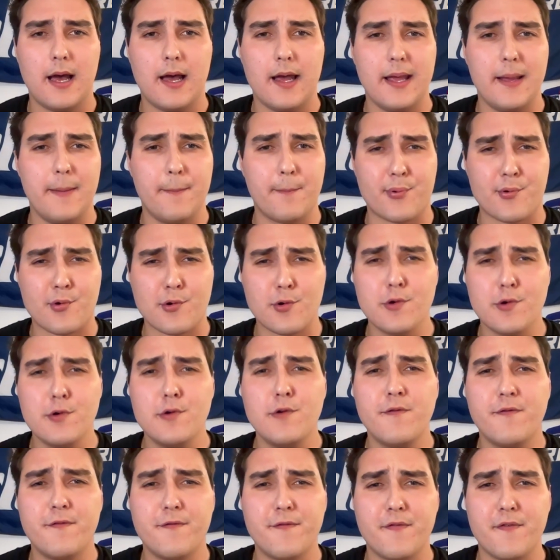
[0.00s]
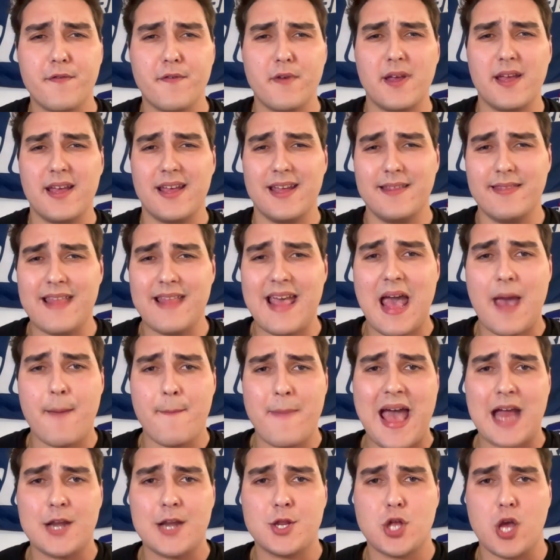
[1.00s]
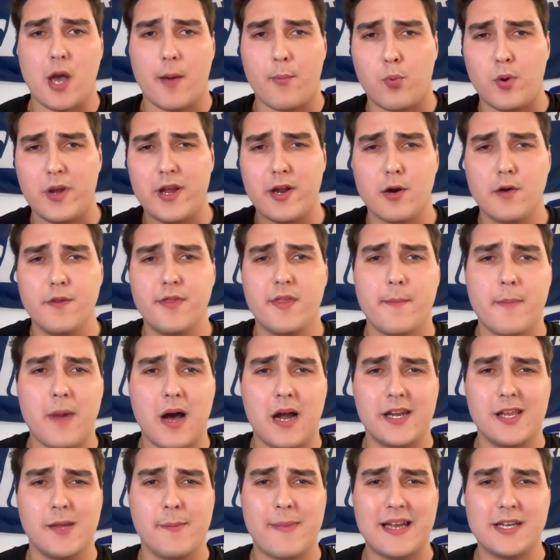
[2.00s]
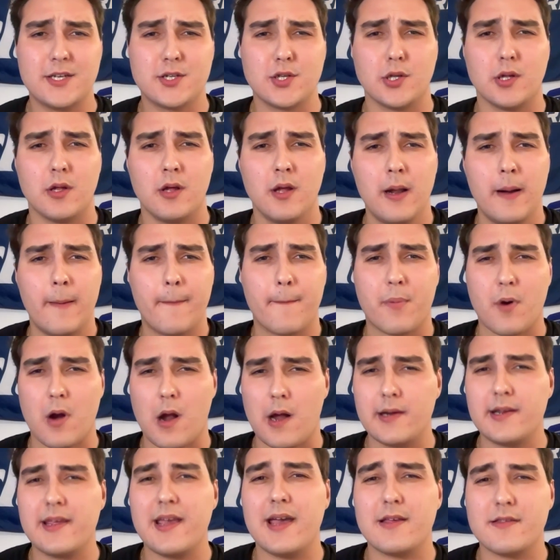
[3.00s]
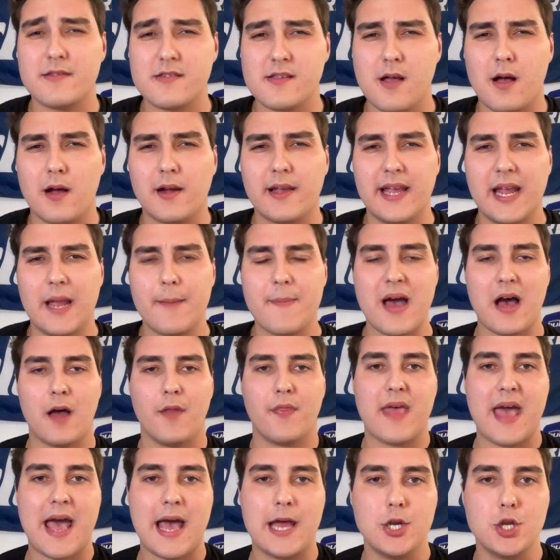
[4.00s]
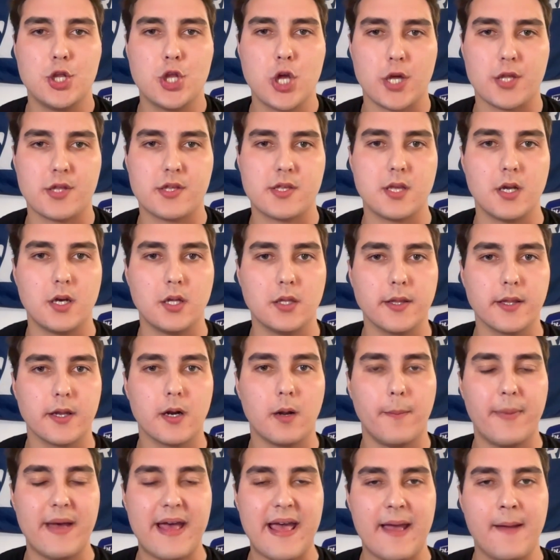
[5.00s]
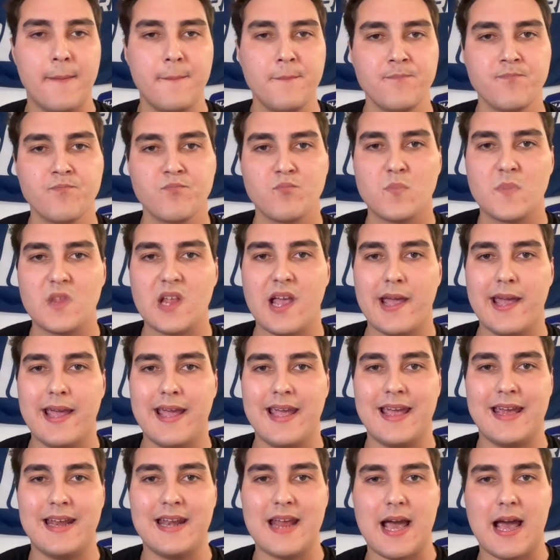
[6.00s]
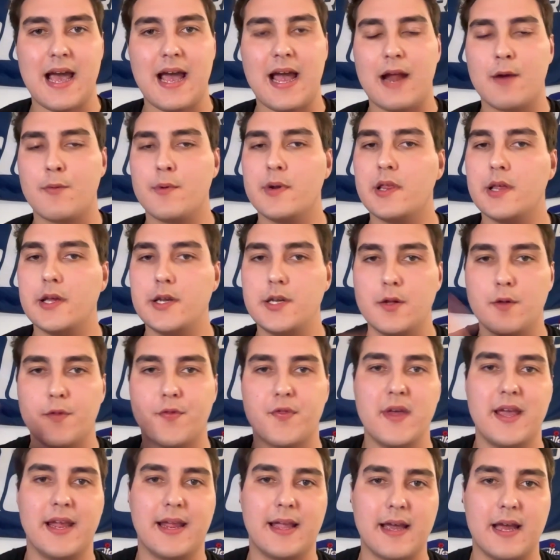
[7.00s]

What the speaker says: improve in that matchup. We heard the Monumental broadcast talking about that just a little bit. And I really do think,